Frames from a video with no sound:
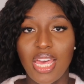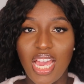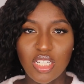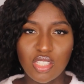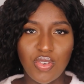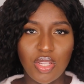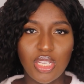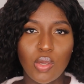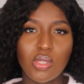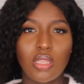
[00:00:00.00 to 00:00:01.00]
I just felt
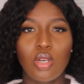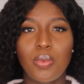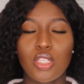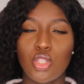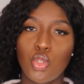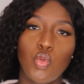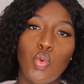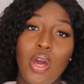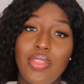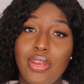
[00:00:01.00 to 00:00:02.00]
like it was a little bit
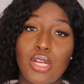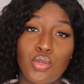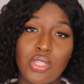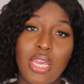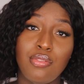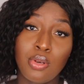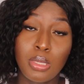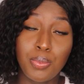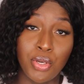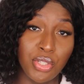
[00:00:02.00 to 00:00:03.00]
too on the natural side for
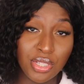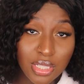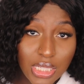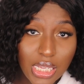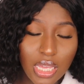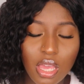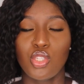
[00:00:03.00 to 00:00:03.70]
me personally.